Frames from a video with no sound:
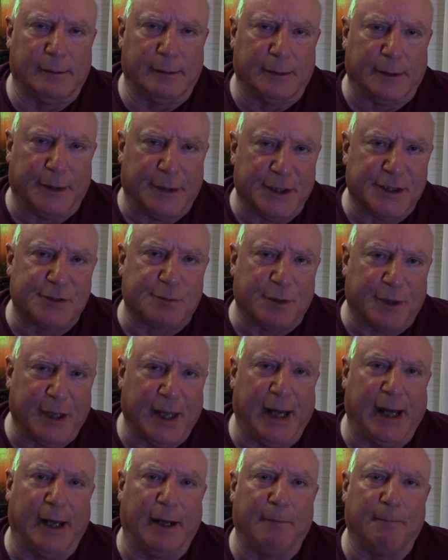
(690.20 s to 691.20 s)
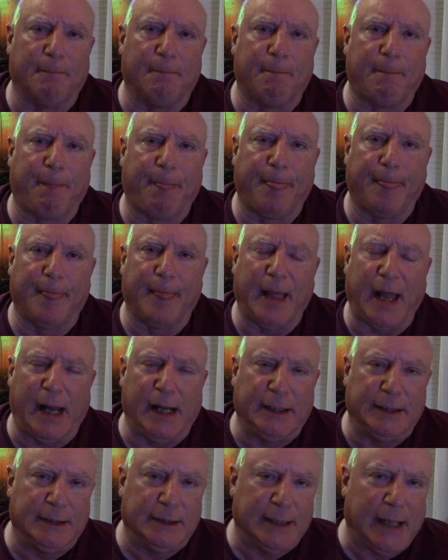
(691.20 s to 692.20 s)
this with that, and
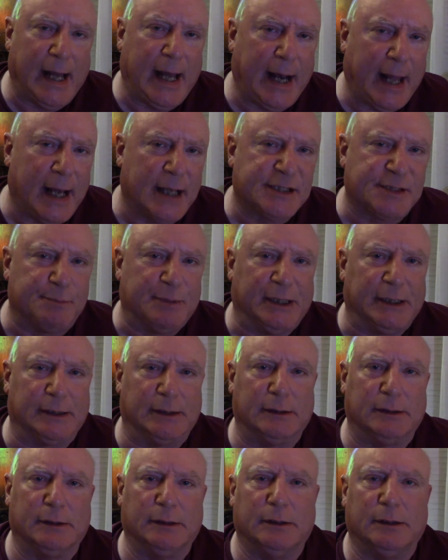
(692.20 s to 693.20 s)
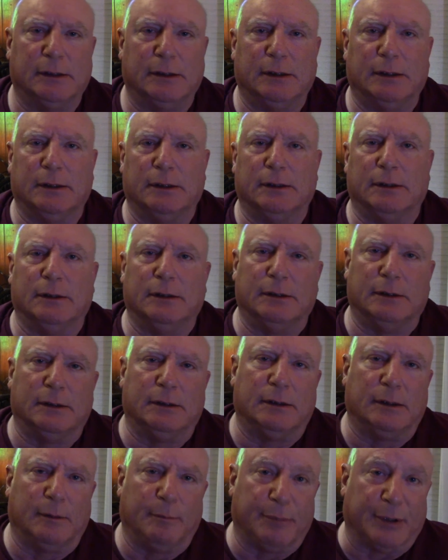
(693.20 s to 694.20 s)
in that aspect
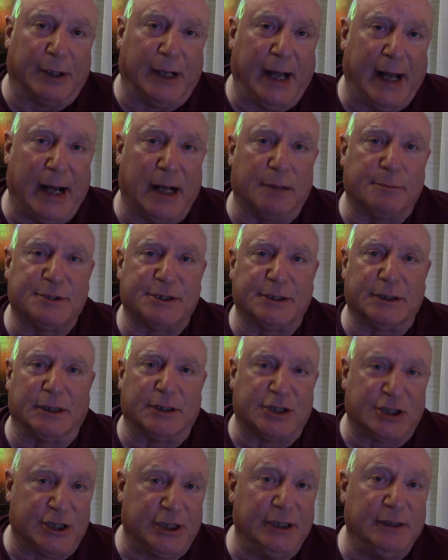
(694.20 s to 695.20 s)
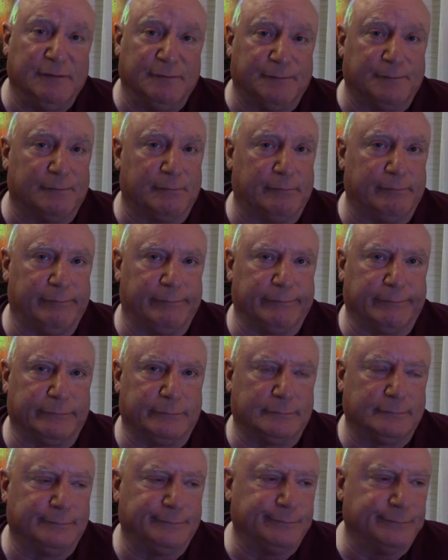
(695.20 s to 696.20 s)
perhaps achieve
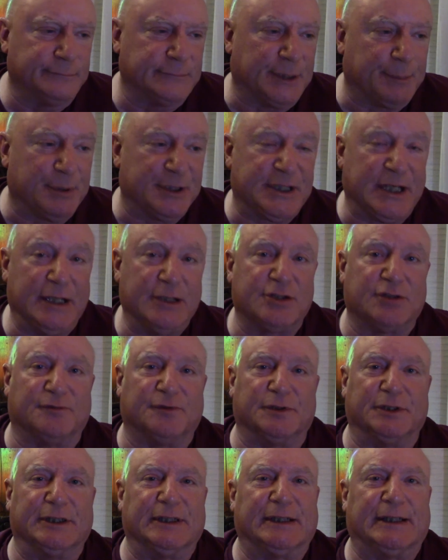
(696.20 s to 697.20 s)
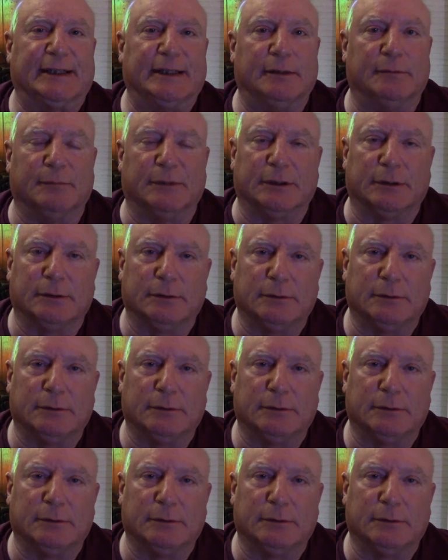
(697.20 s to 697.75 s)
the potential for enlightenment,